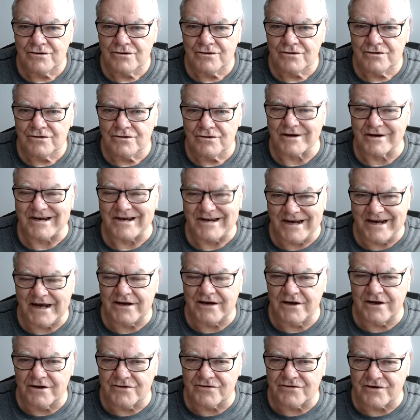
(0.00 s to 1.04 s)
the
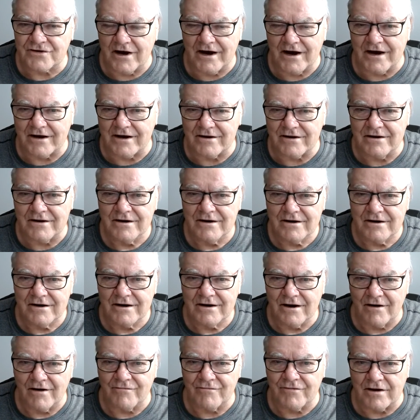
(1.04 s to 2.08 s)
Canadian side
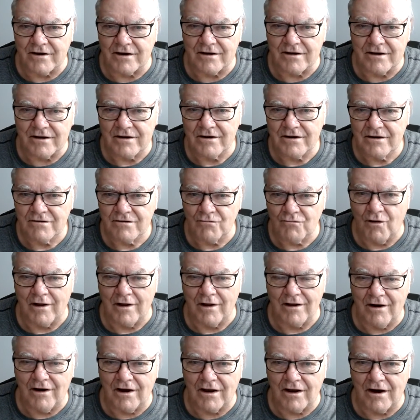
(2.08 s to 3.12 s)
of the
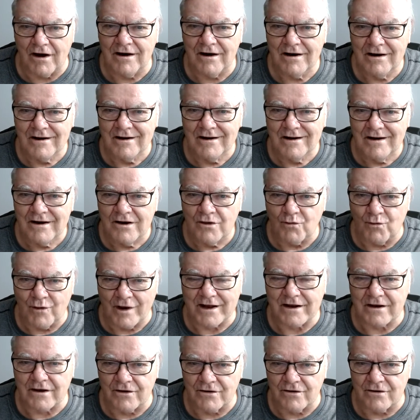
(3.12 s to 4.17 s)
Walhalla
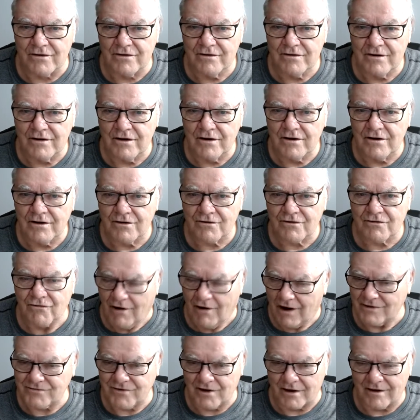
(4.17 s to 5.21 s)
Winkler
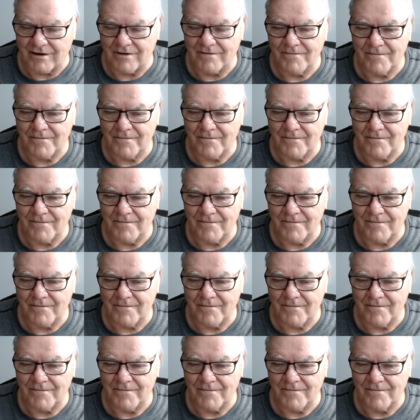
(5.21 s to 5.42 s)
crossing.